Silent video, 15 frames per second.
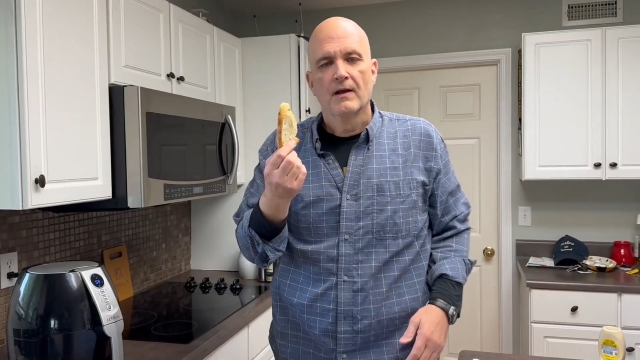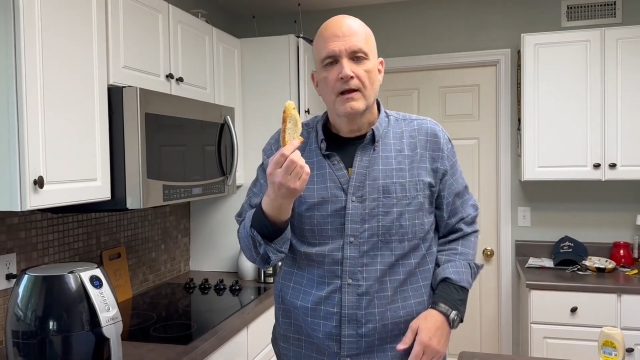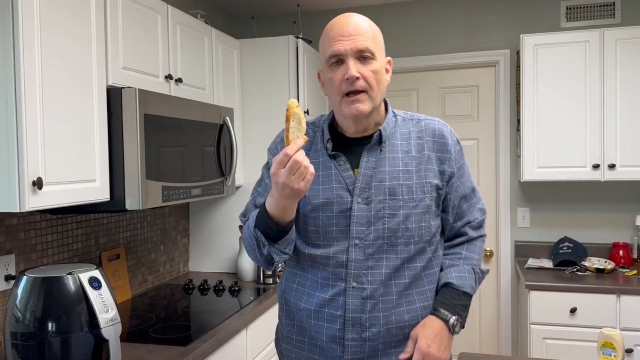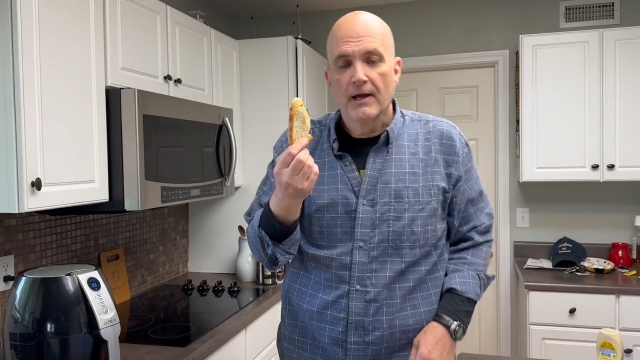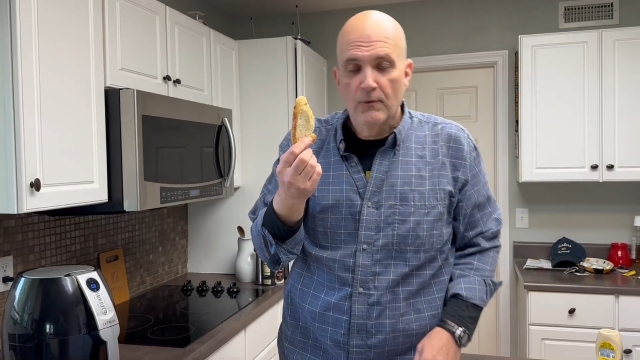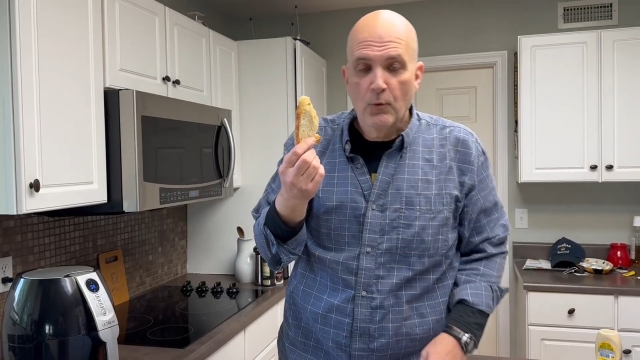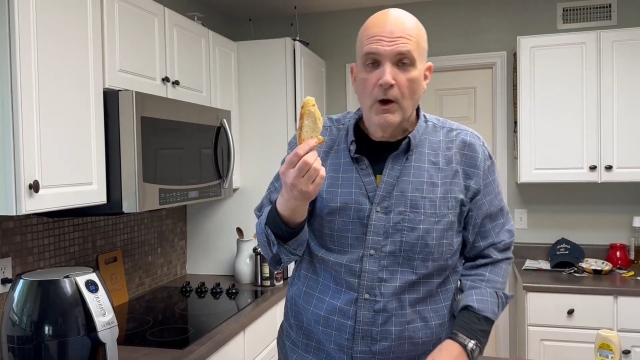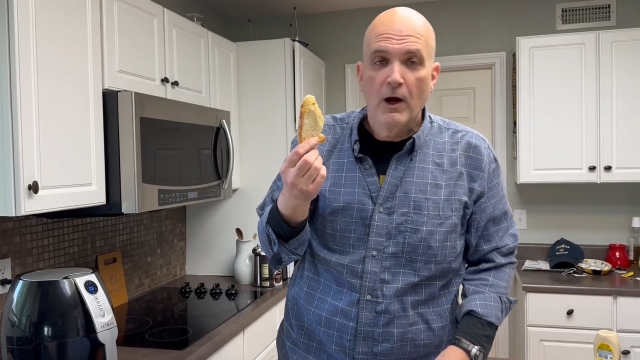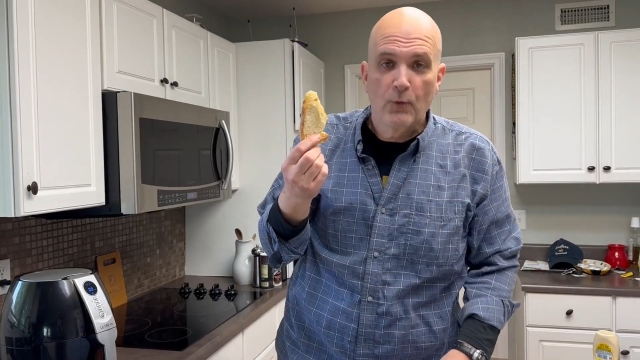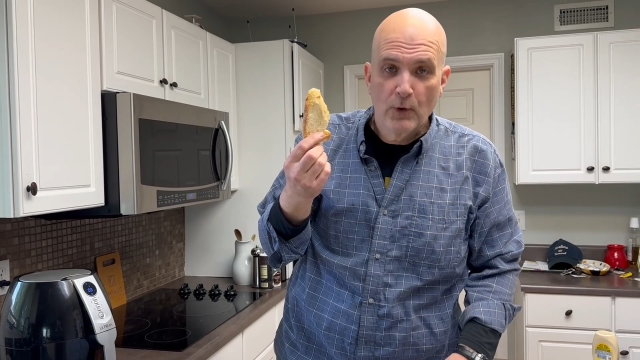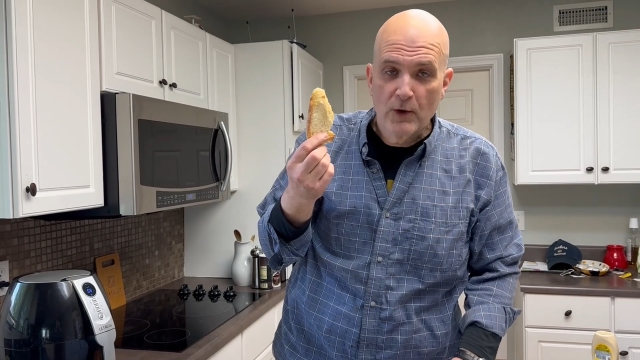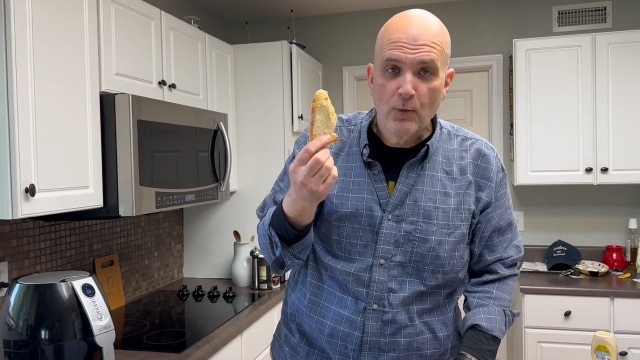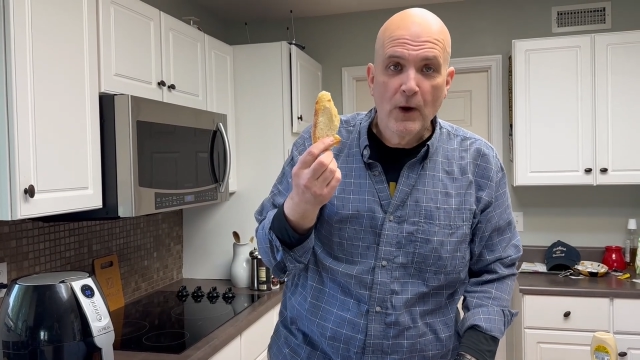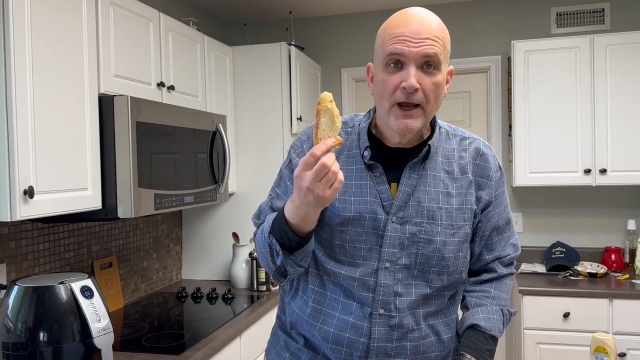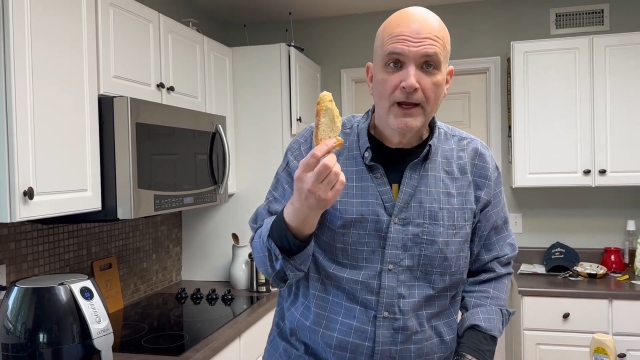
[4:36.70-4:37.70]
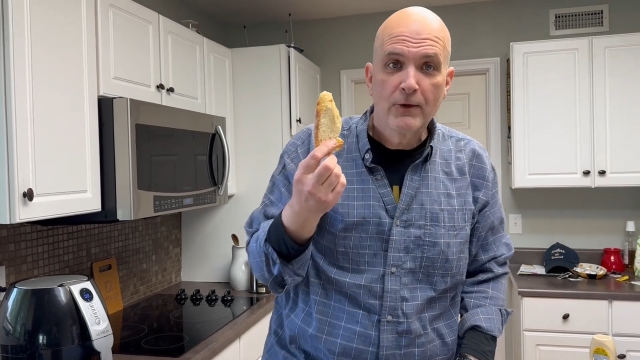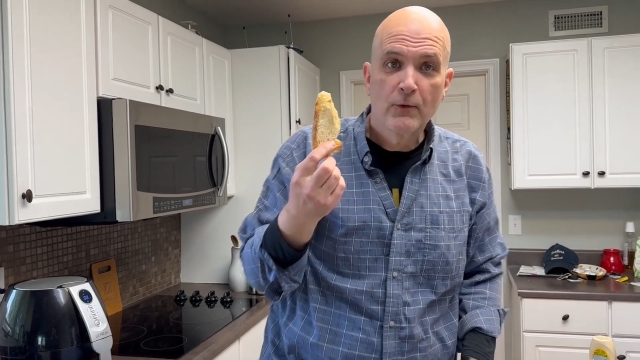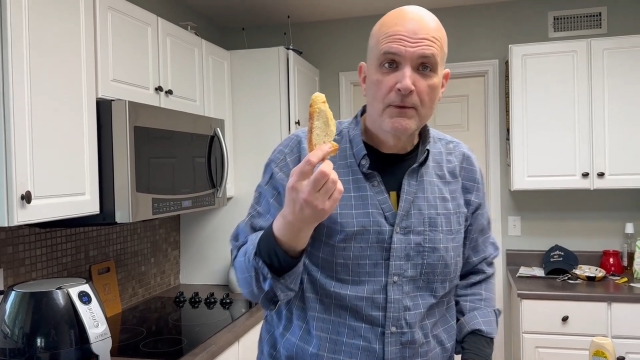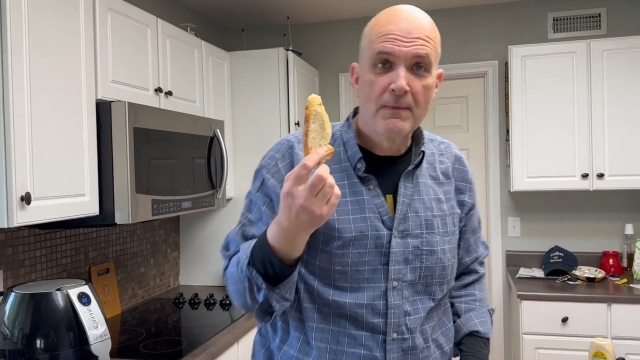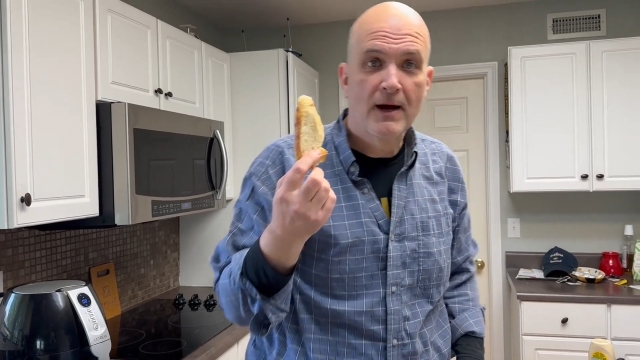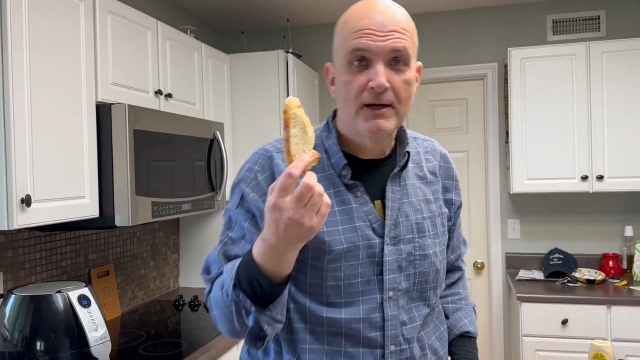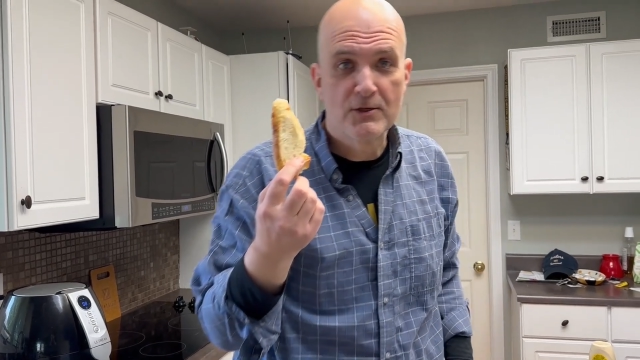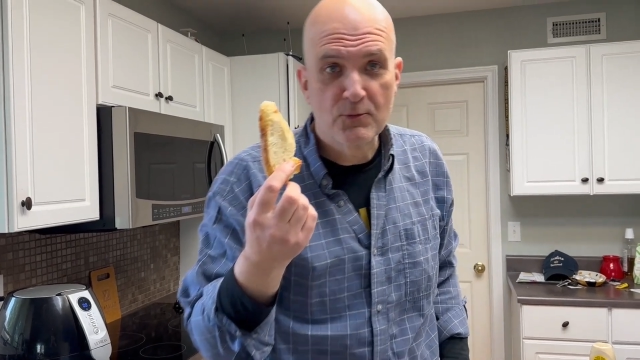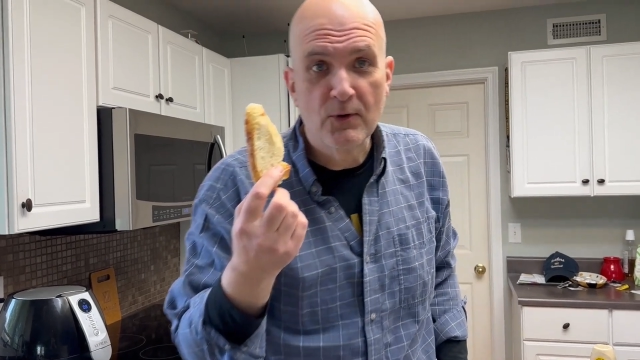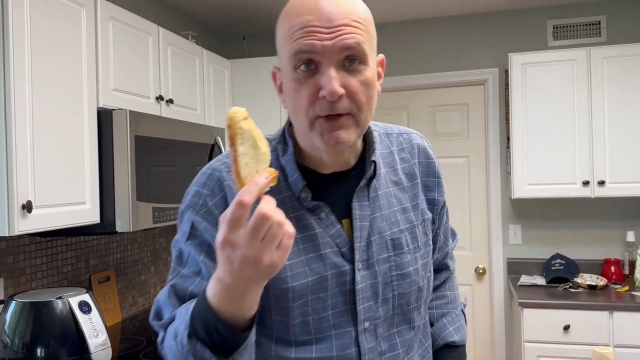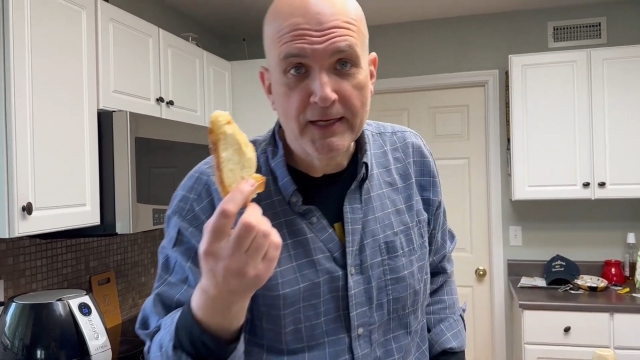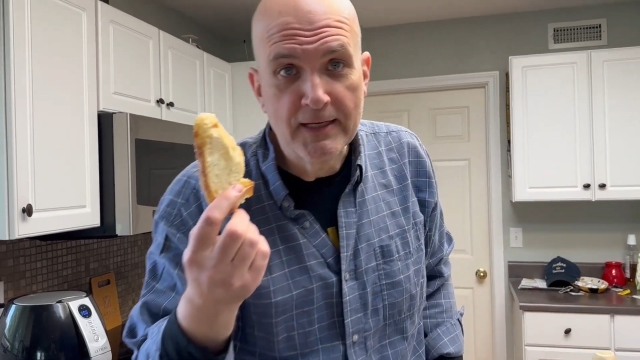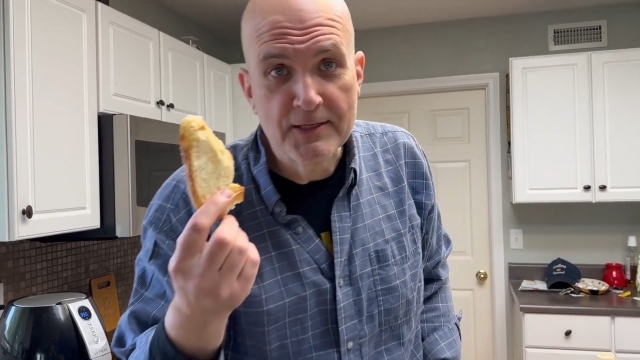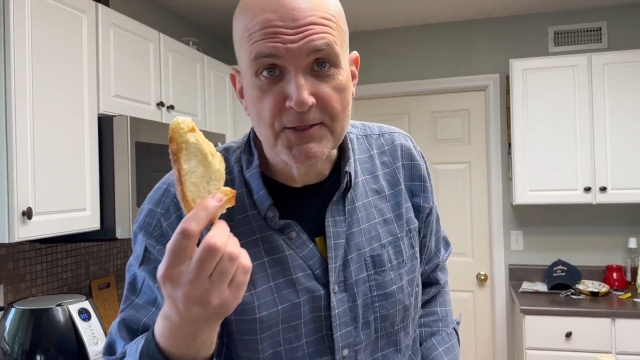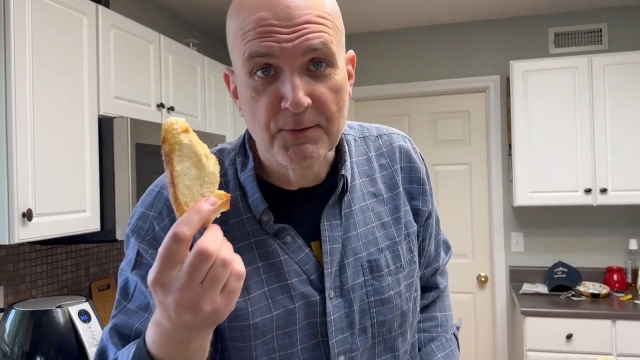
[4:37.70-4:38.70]
And while we wait, we might as well
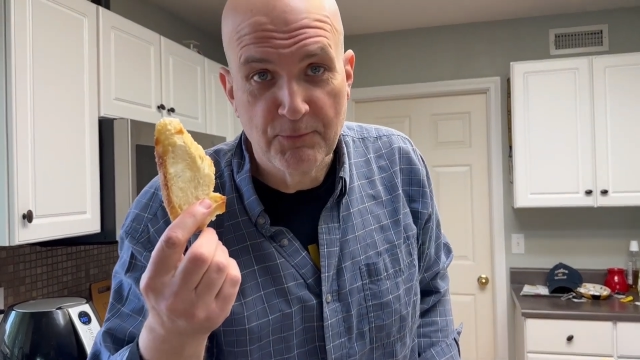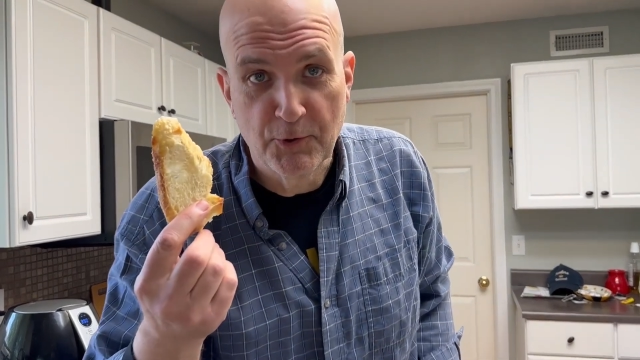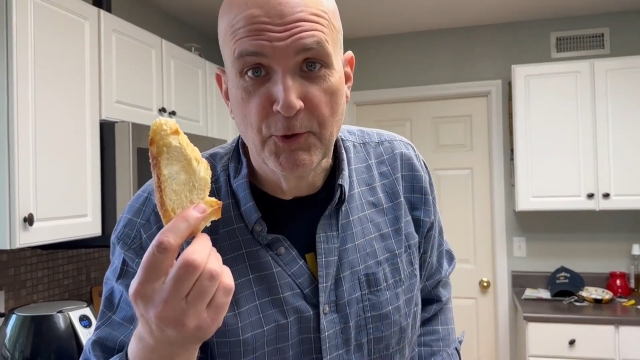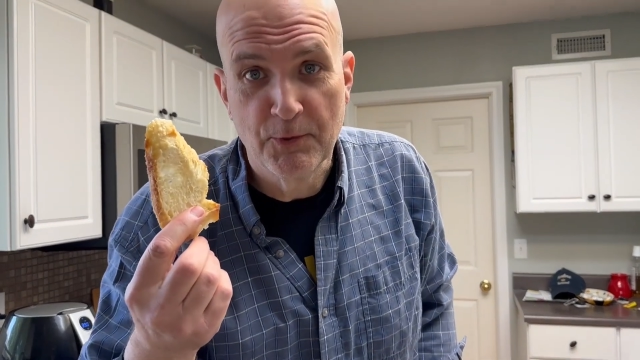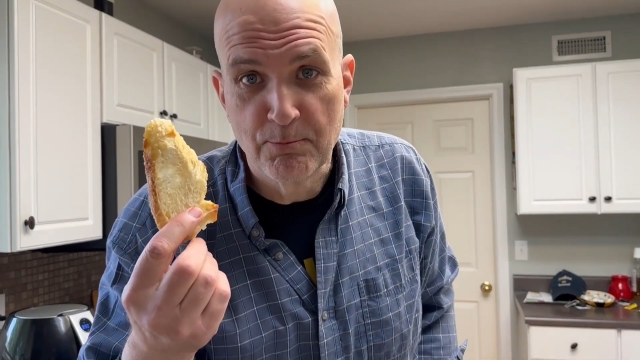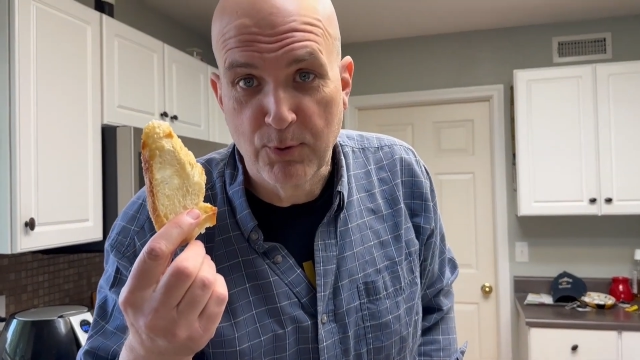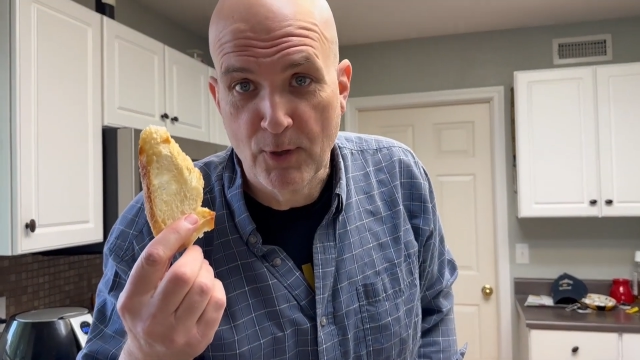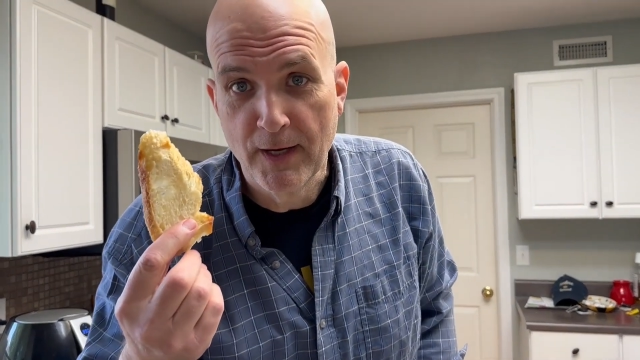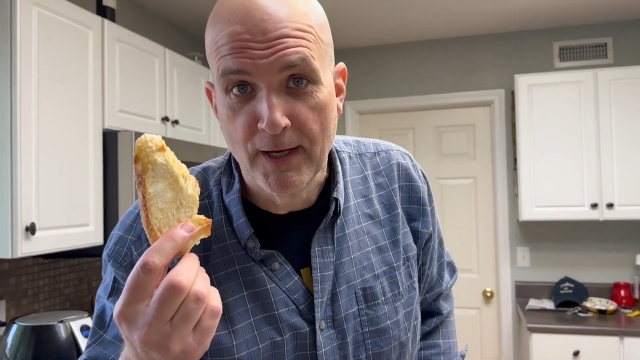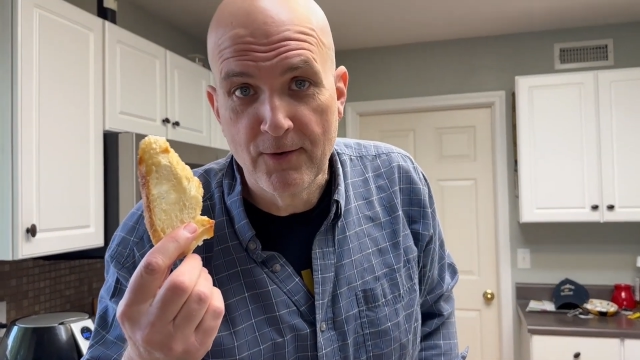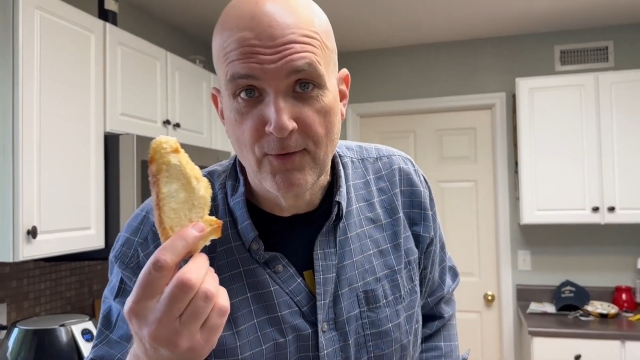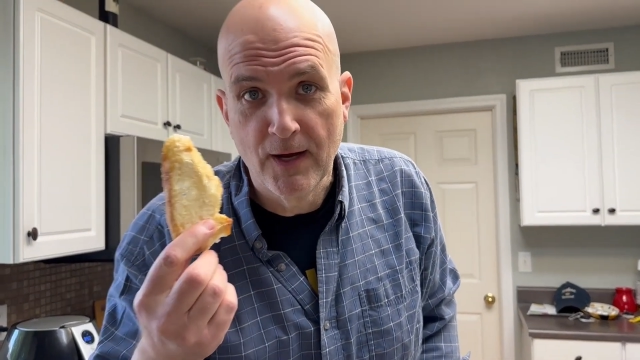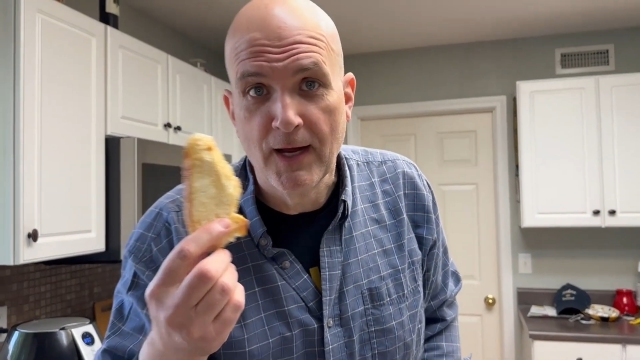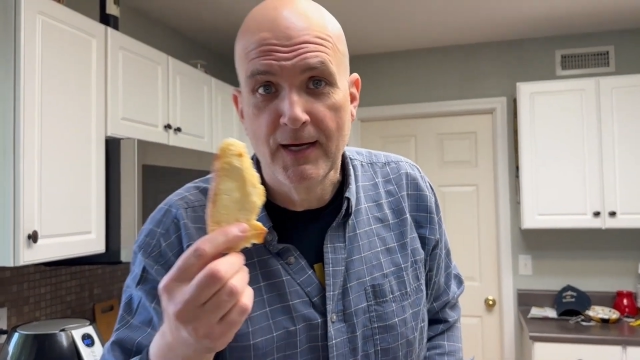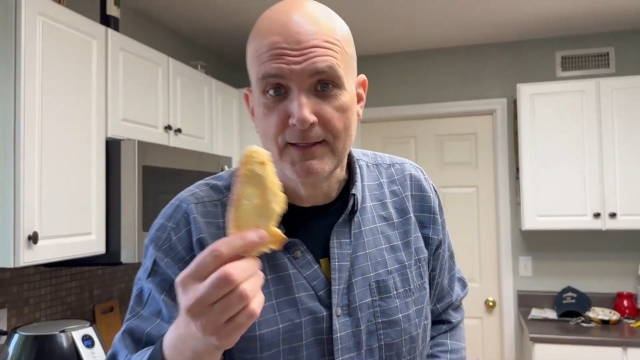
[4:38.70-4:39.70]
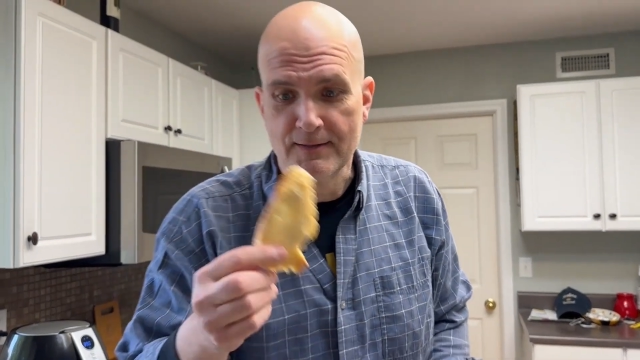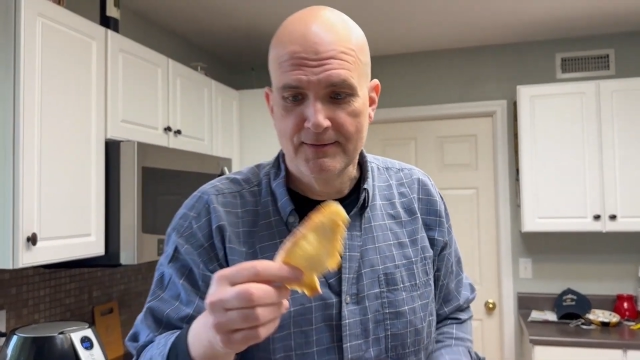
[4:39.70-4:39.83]
eat some good bread, right?